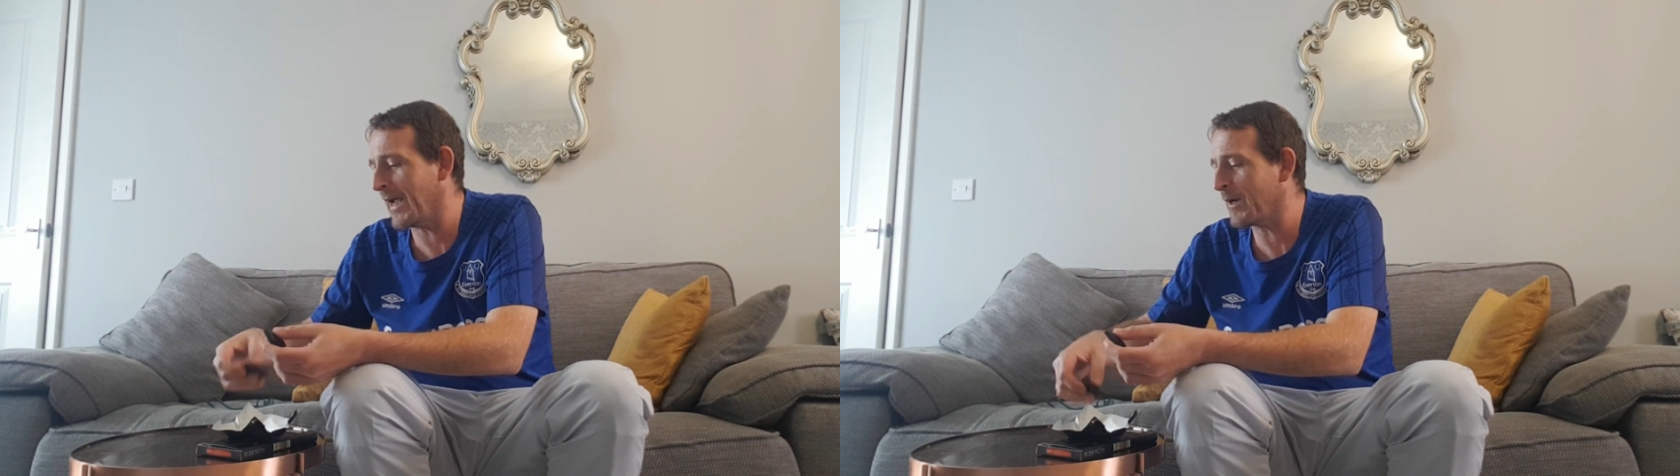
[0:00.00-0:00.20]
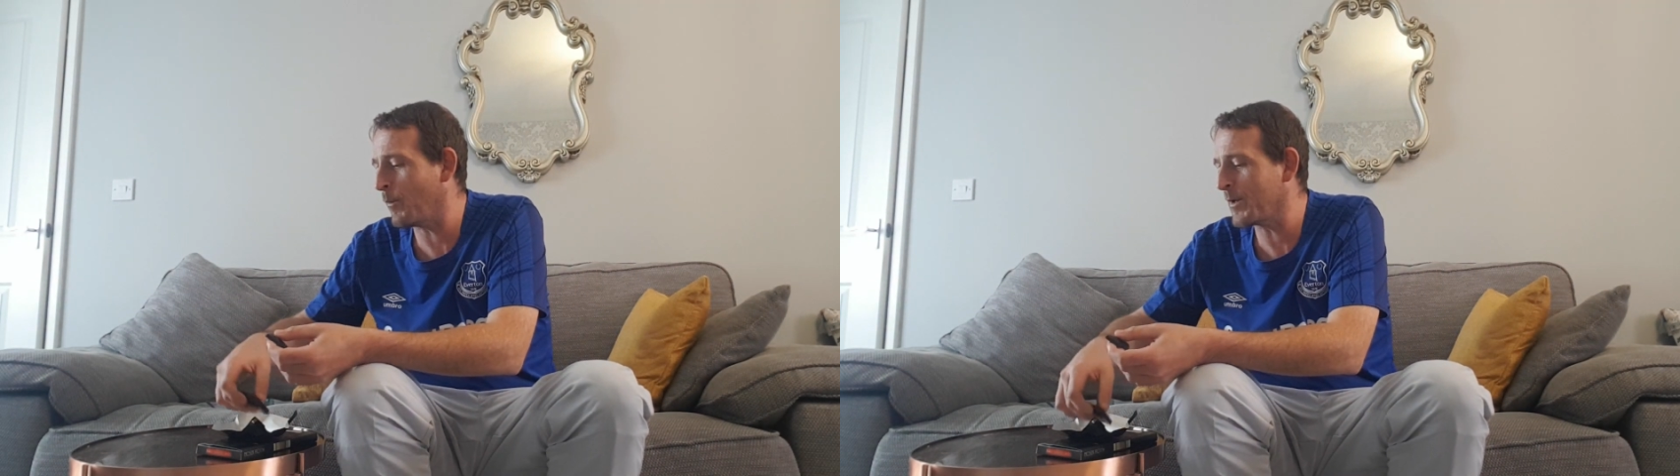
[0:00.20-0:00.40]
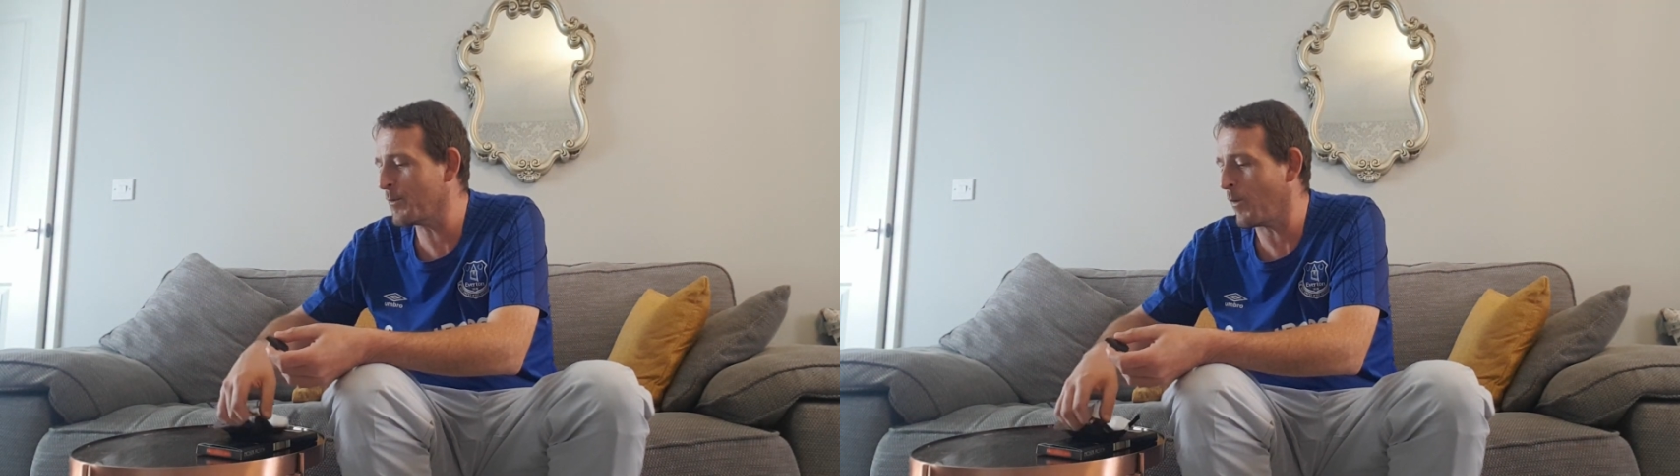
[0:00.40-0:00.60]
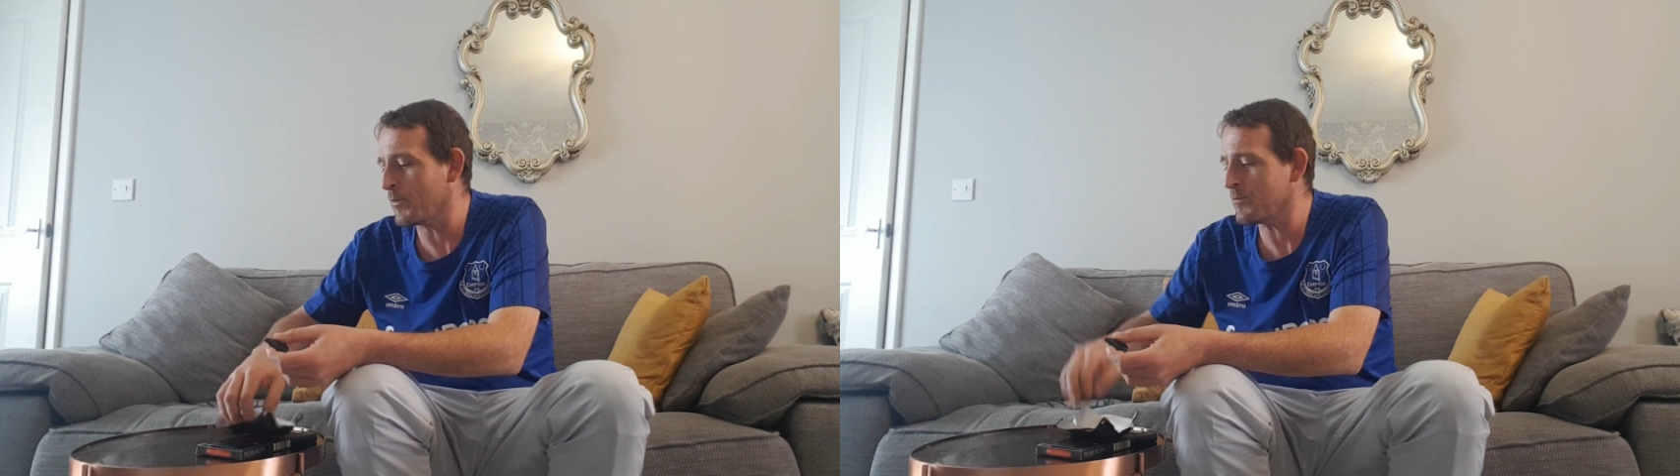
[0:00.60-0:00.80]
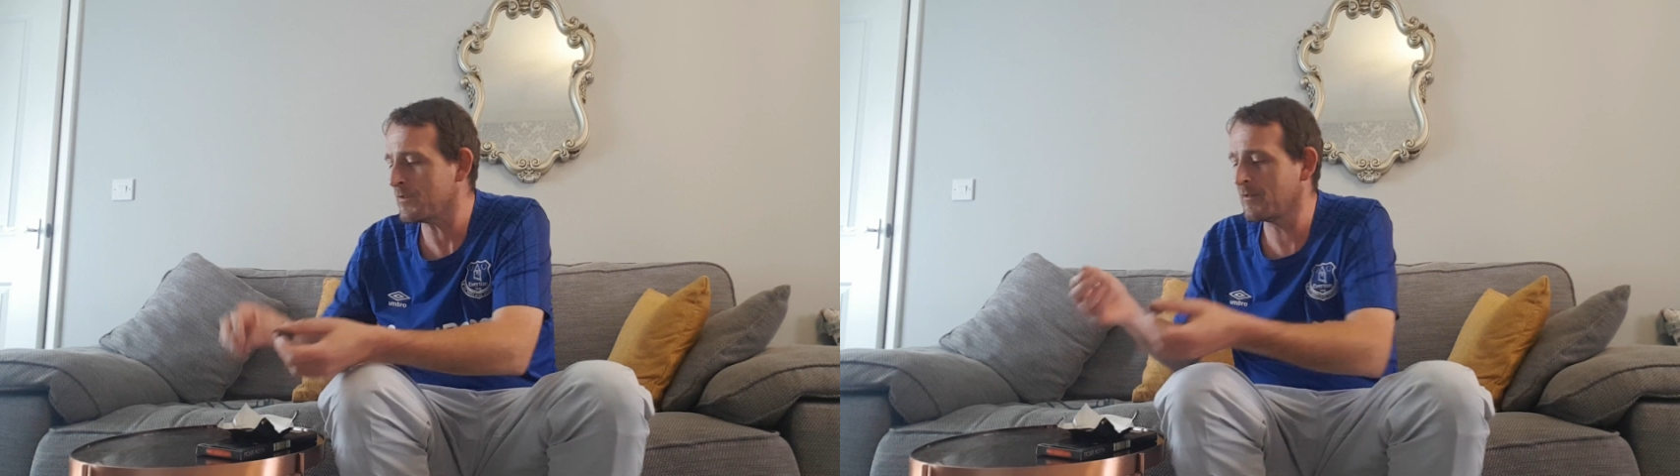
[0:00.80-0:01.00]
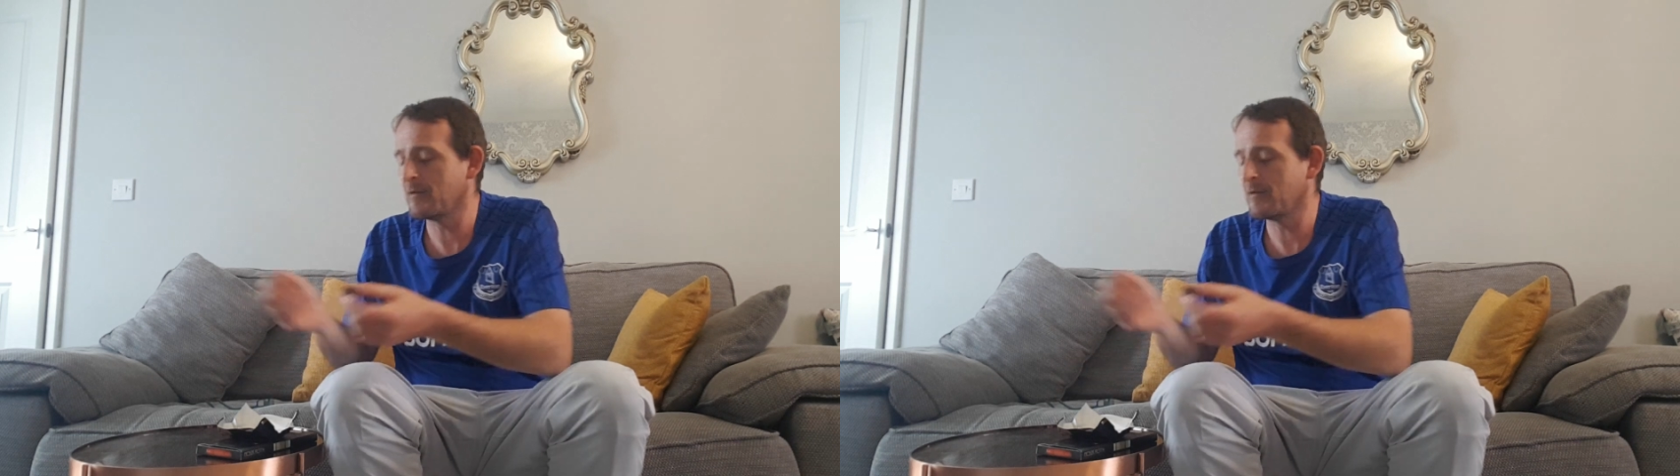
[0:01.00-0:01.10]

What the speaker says: pick what you want.